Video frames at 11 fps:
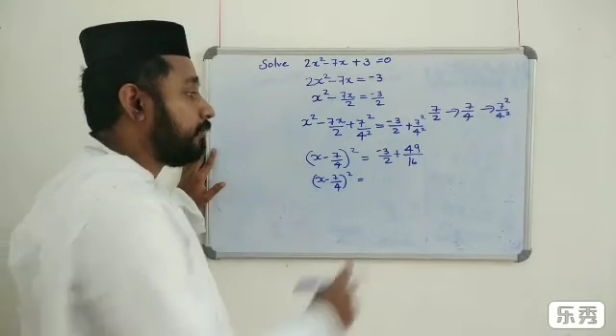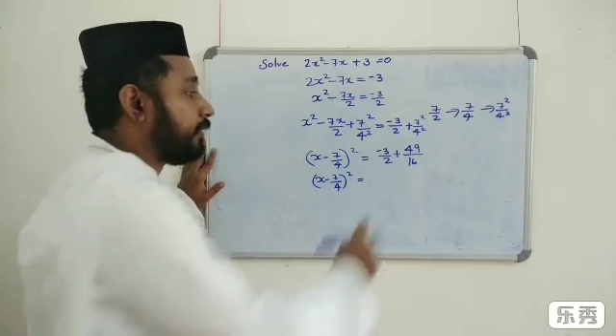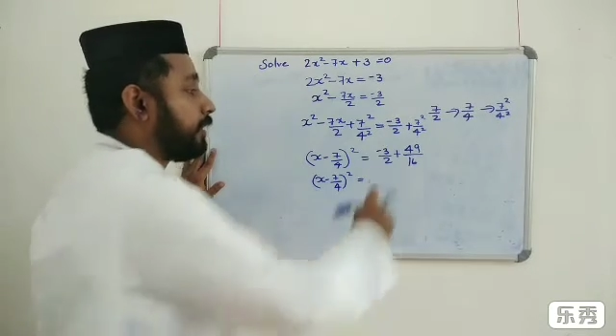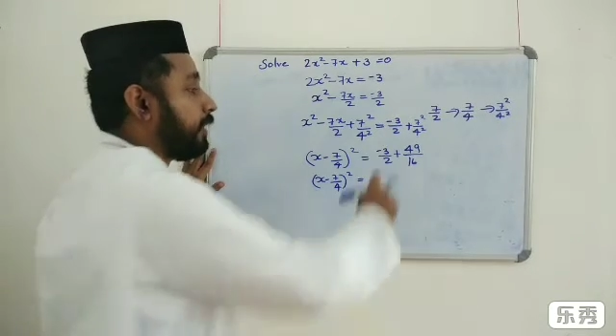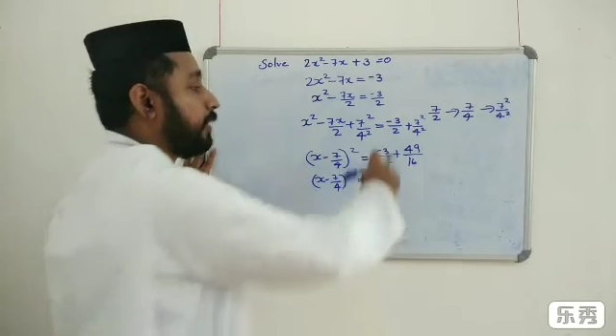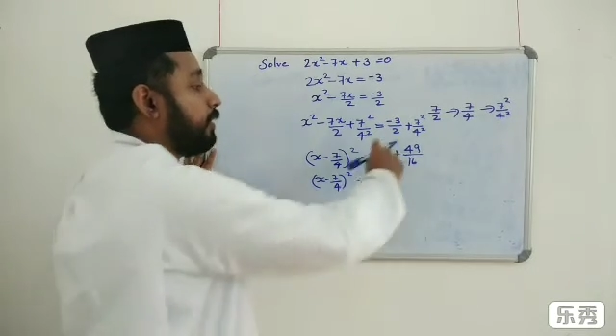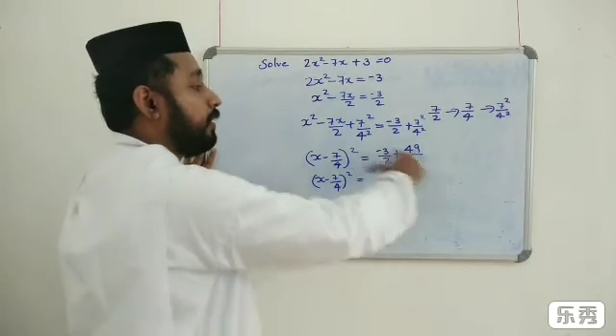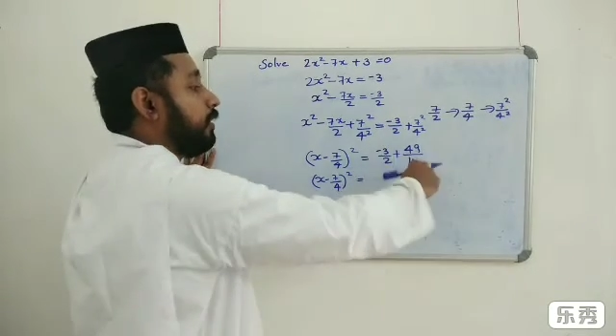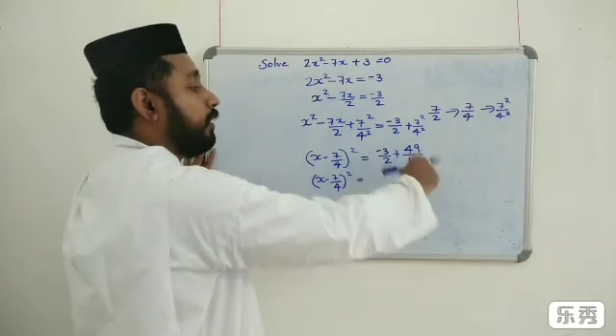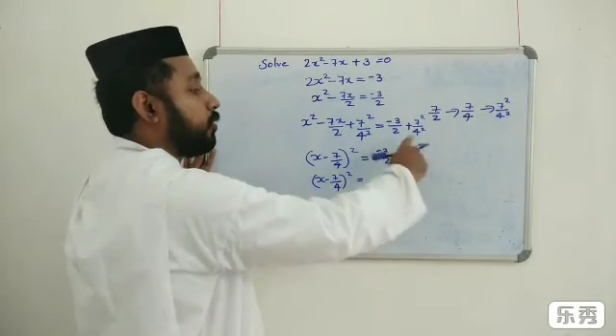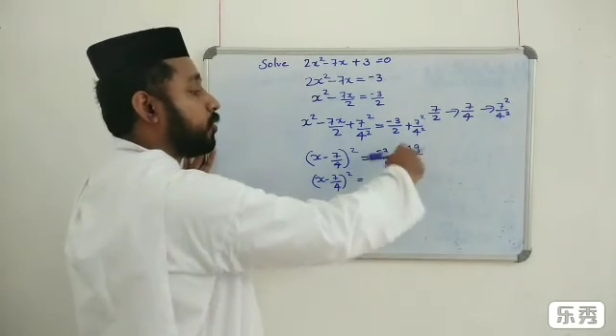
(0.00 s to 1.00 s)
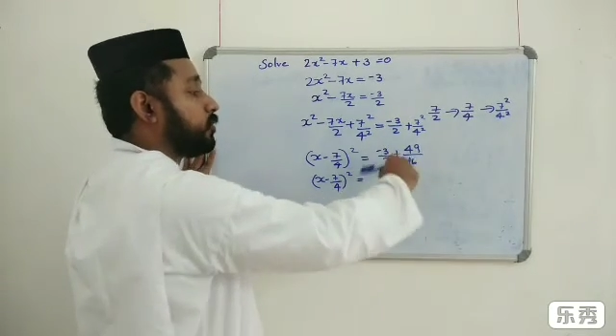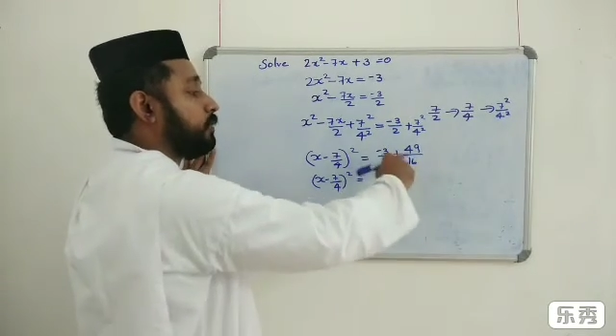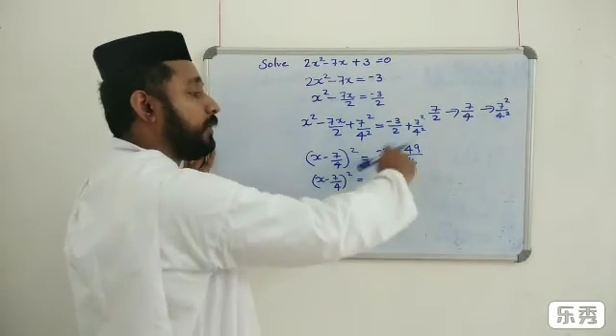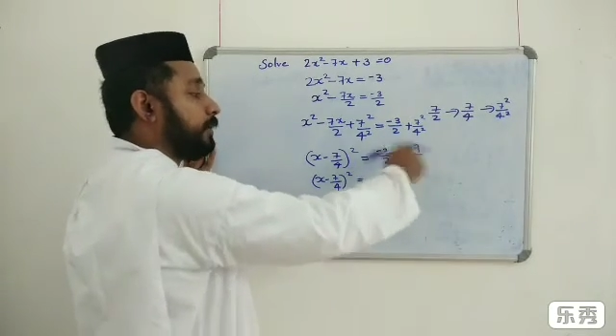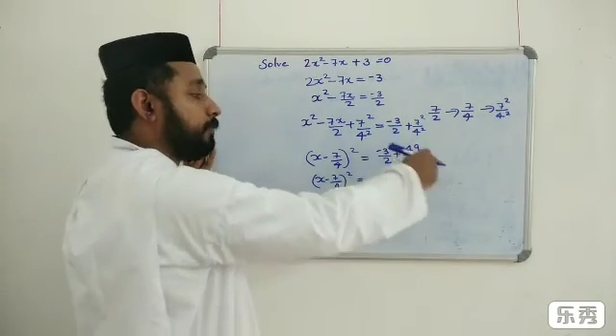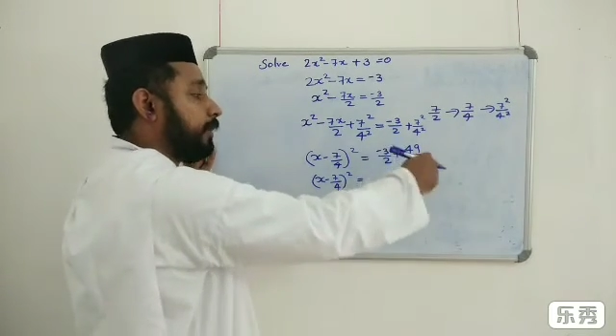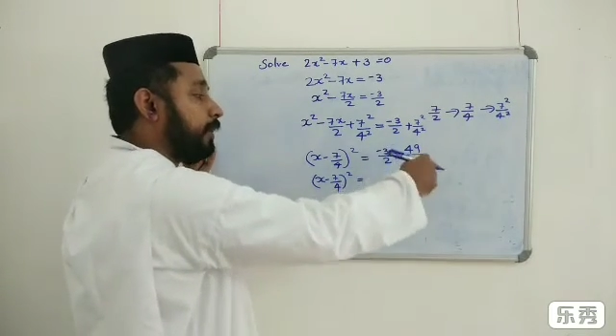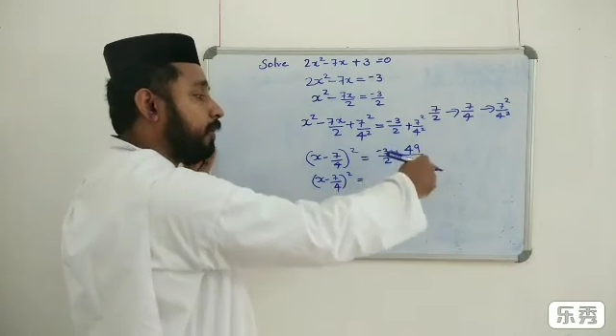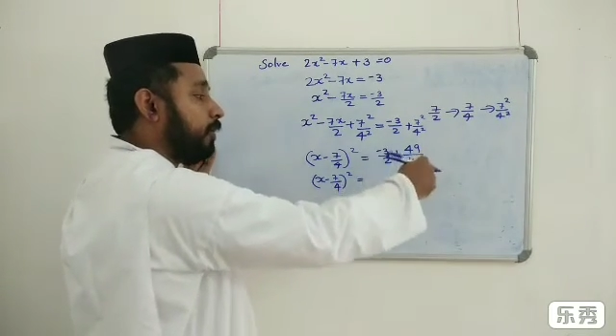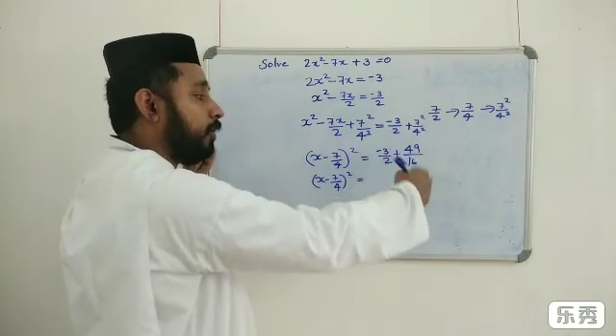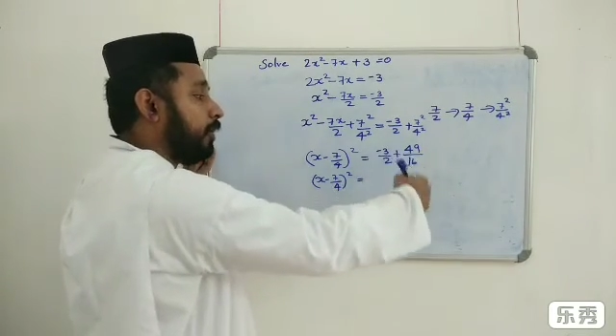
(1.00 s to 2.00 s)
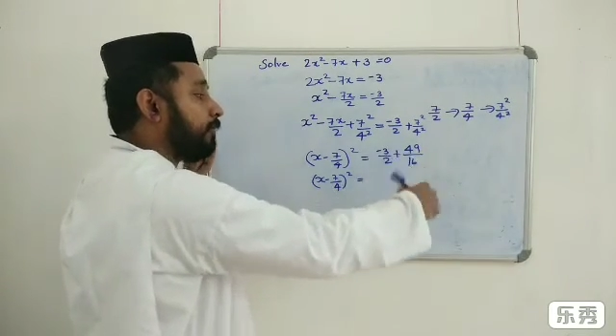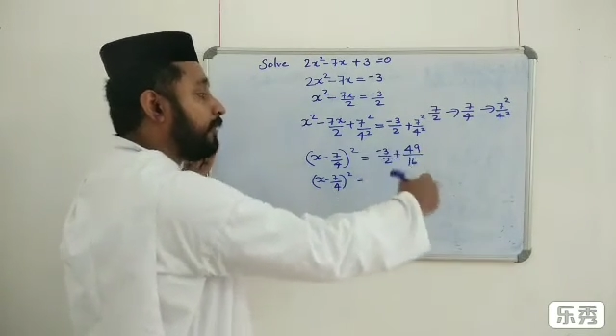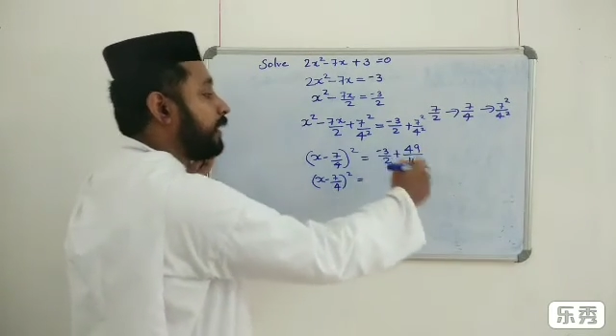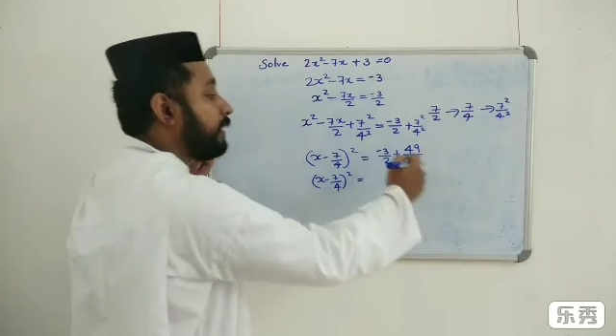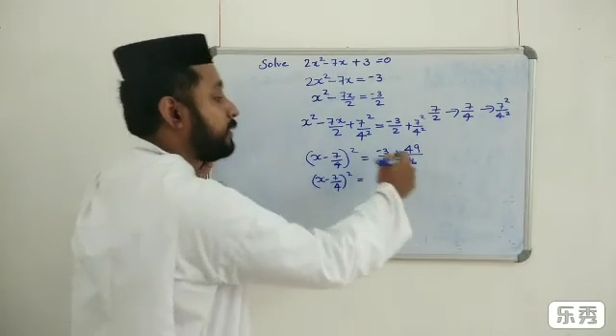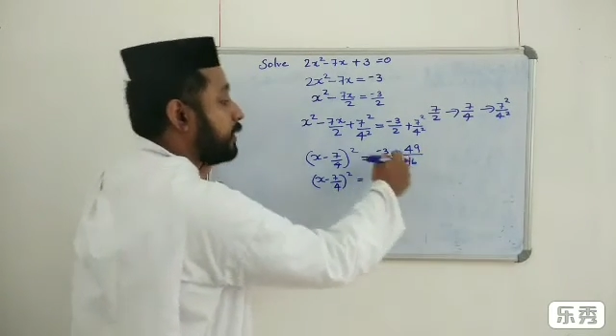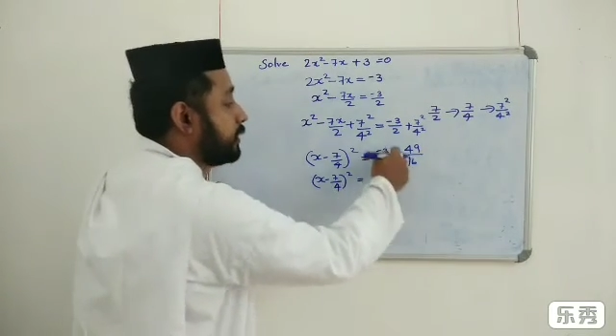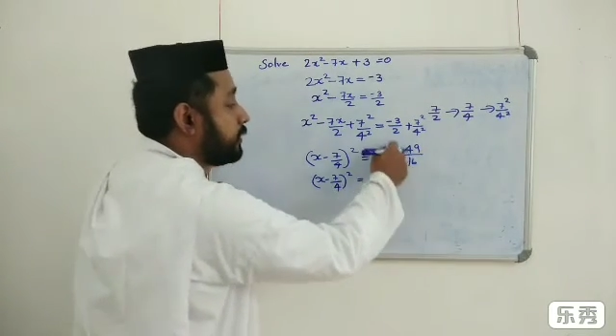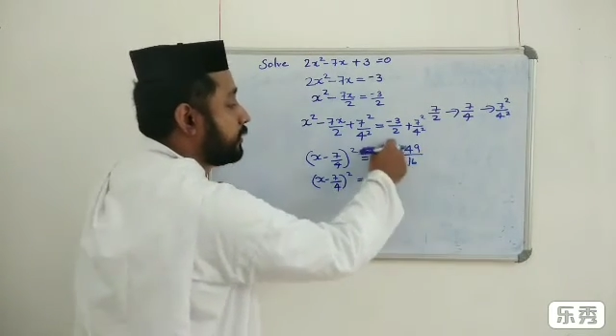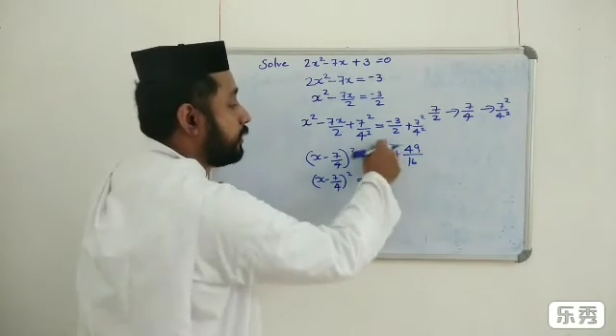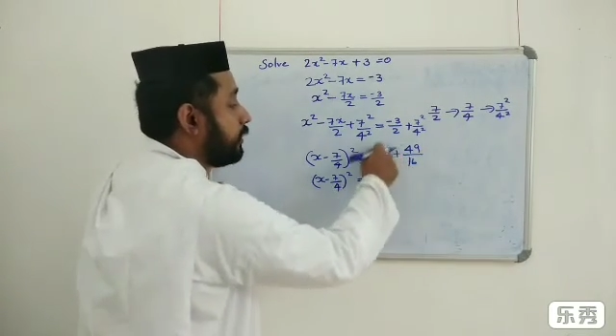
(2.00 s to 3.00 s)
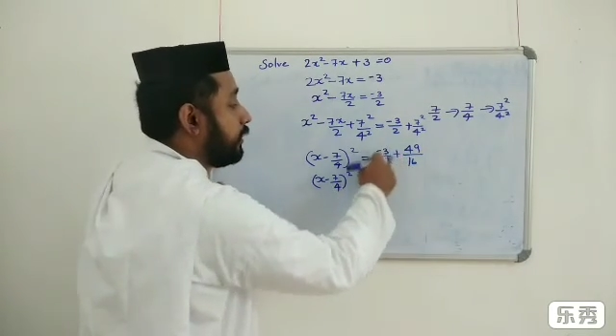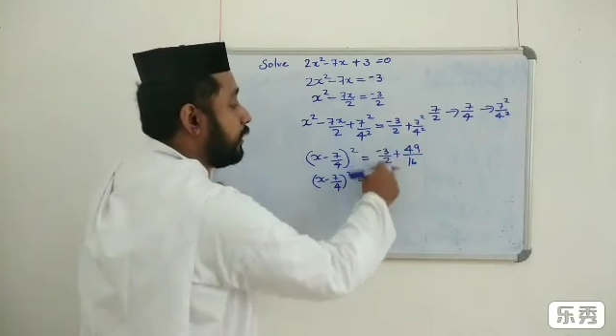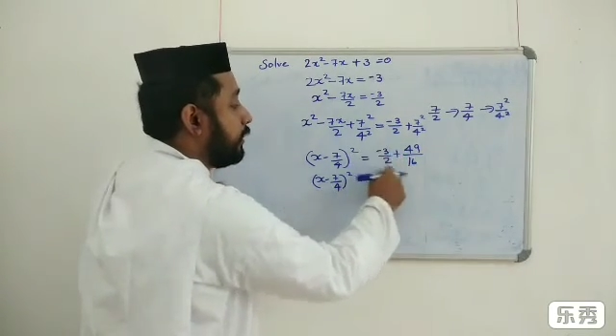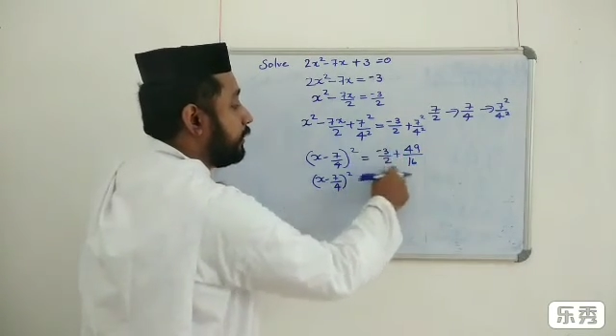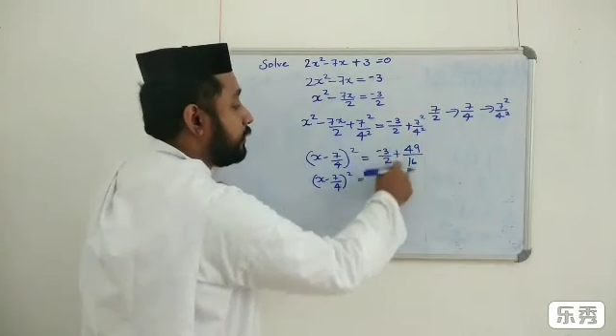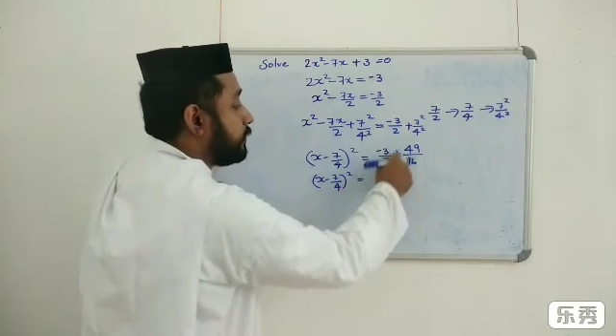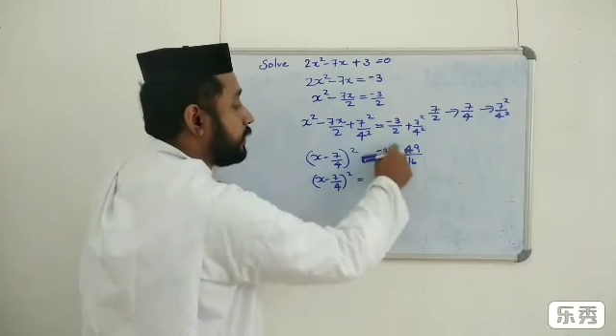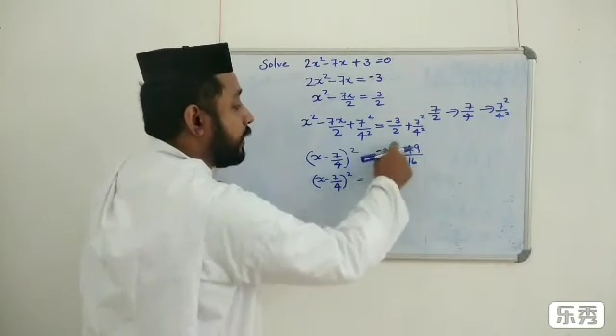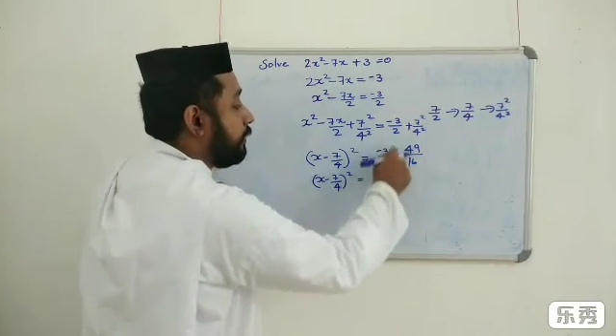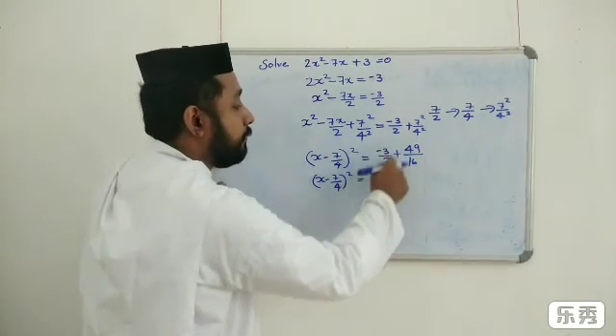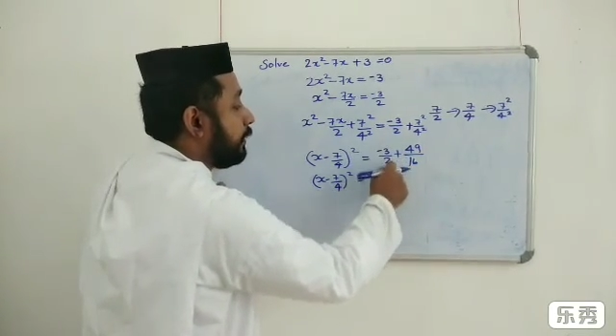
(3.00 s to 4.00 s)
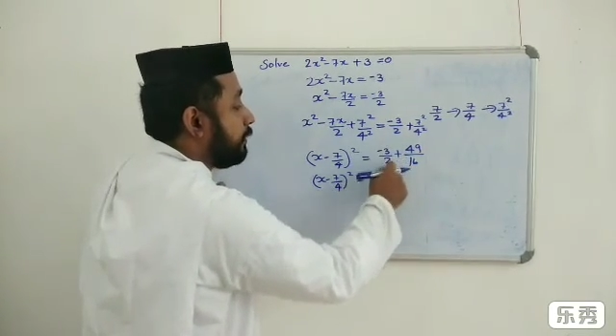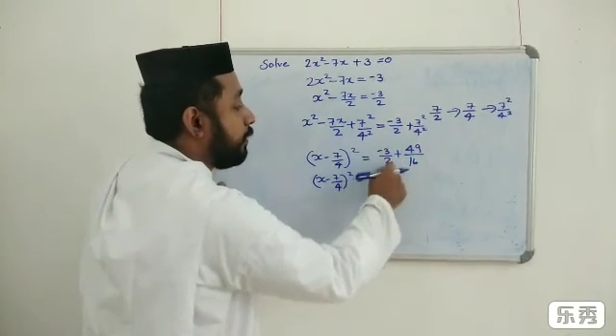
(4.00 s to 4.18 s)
We can cross multiply, or we can change this the